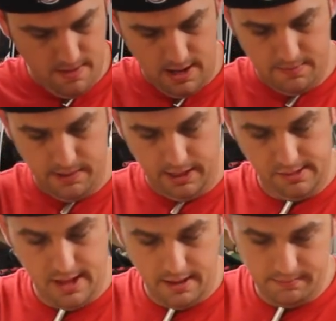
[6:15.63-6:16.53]
Like I
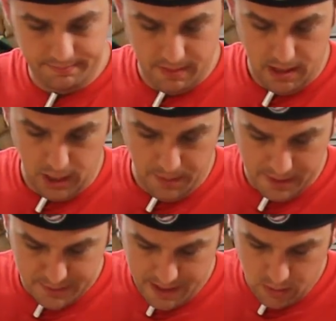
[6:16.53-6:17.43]
said, it'll be
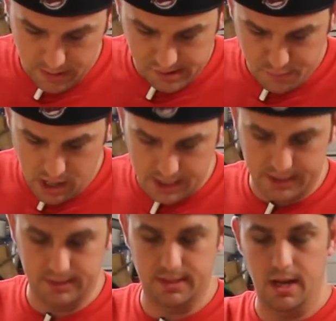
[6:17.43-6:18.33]
much better once this
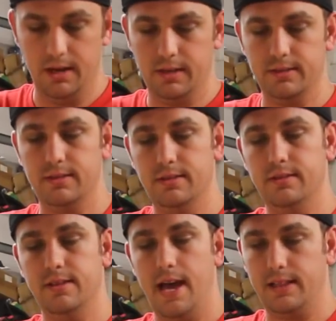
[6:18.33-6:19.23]
project is done, because this is
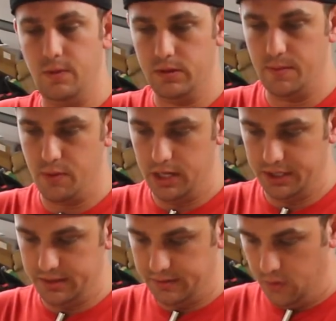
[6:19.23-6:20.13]
exactly what the
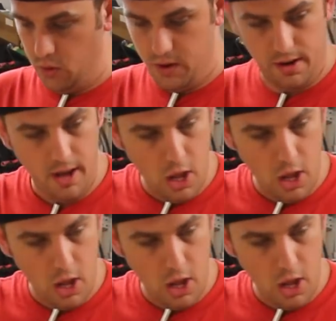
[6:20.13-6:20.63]
project is for.